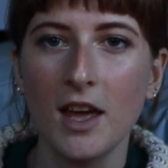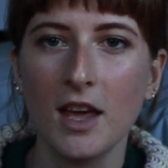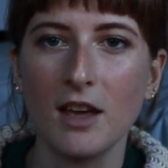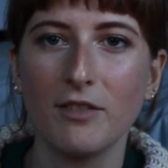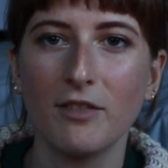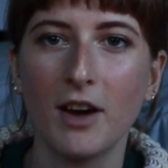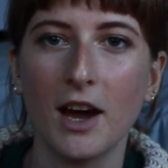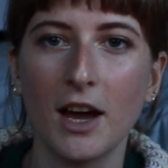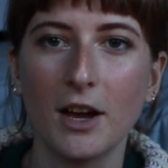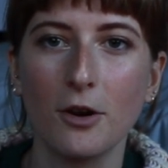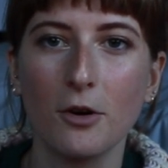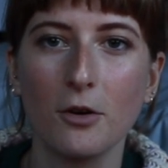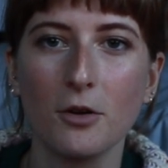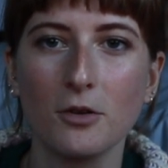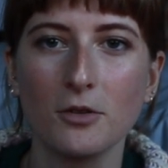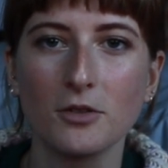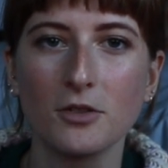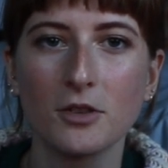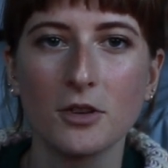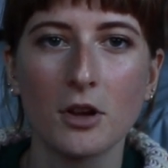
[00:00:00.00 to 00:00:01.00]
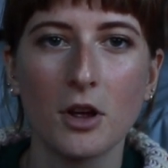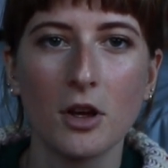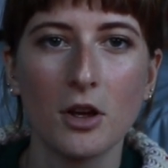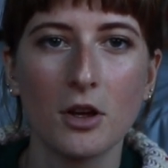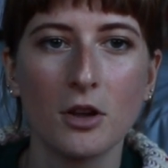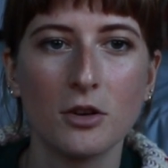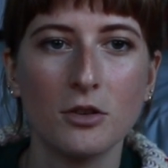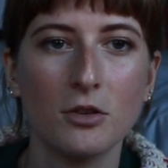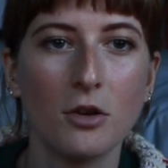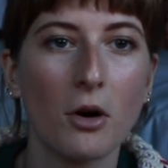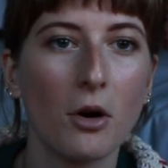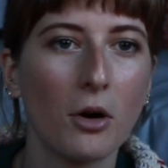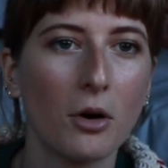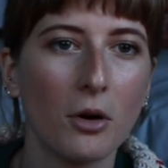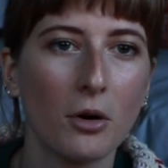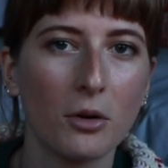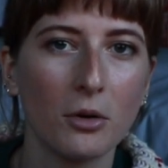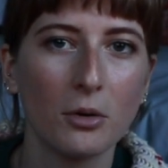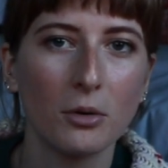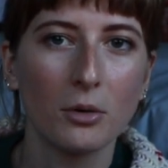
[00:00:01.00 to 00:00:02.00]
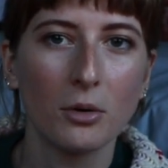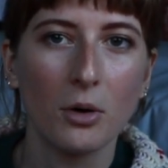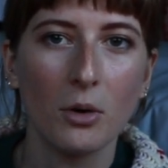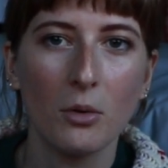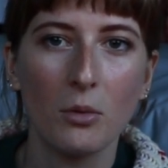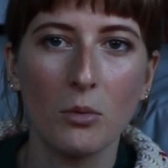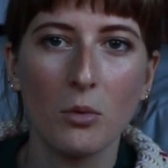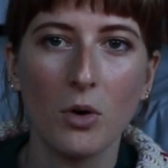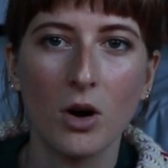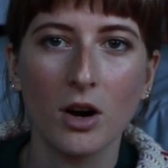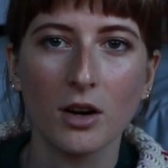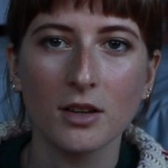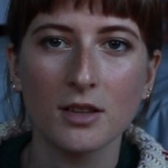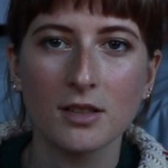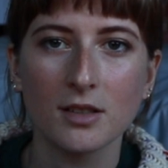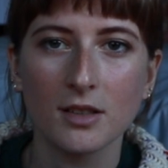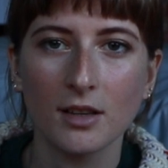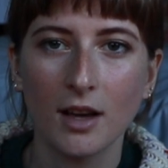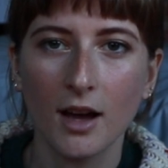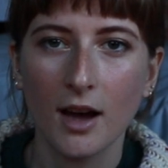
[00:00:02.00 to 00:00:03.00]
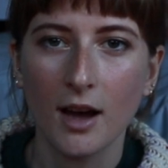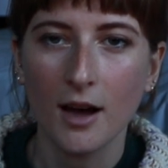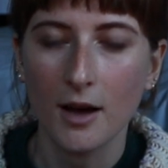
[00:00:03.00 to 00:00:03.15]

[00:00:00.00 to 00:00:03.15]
if I don't know what